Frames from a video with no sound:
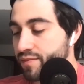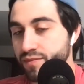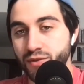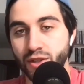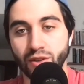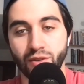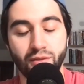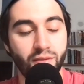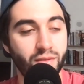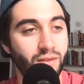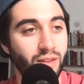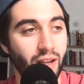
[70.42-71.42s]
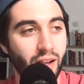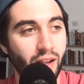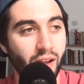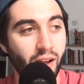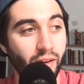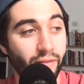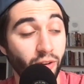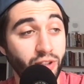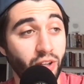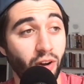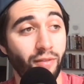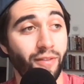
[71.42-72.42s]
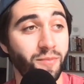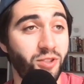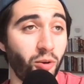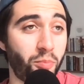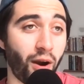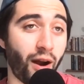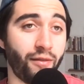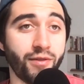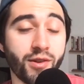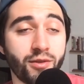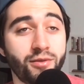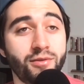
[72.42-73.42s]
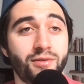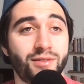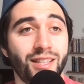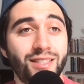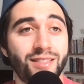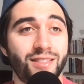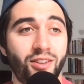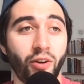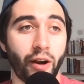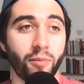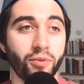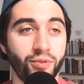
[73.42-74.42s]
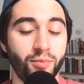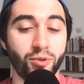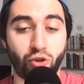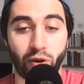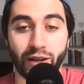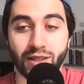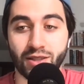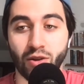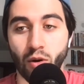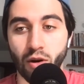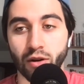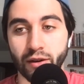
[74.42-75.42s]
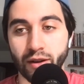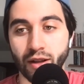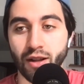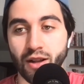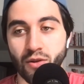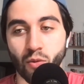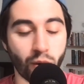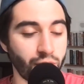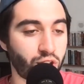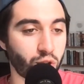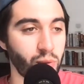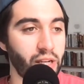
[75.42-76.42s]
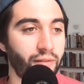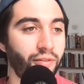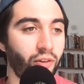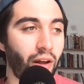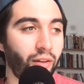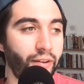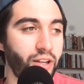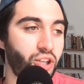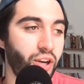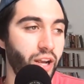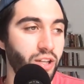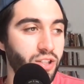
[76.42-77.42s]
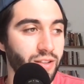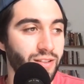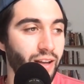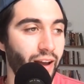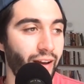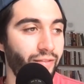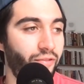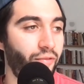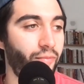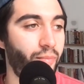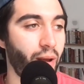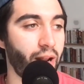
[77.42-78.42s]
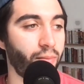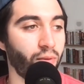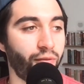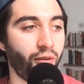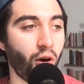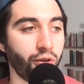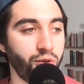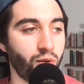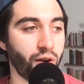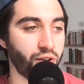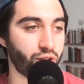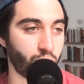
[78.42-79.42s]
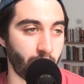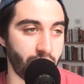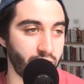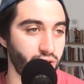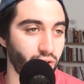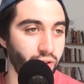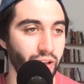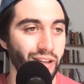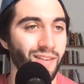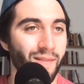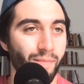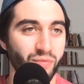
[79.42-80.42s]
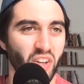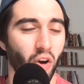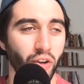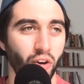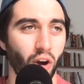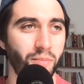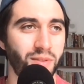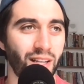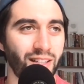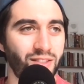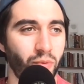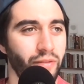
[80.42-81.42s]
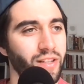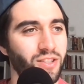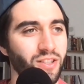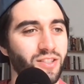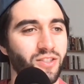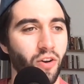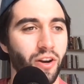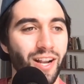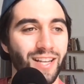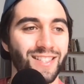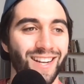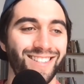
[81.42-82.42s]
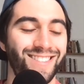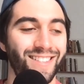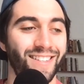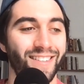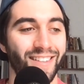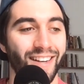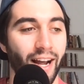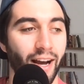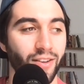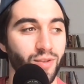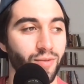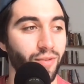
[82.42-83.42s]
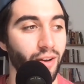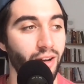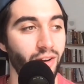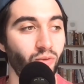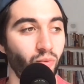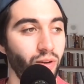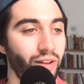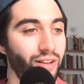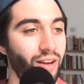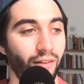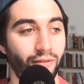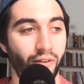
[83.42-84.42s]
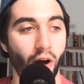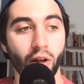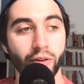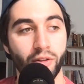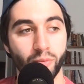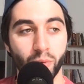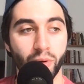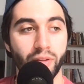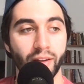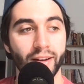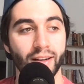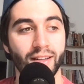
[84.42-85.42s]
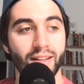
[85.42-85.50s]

Dude, first off, I'm so proud of you. This is incredible. You've been training so hard. What a treat for Elevation Nation to have been able to follow you on your training journey, all your updates, when this just started as an idea and how you've really followed through with it.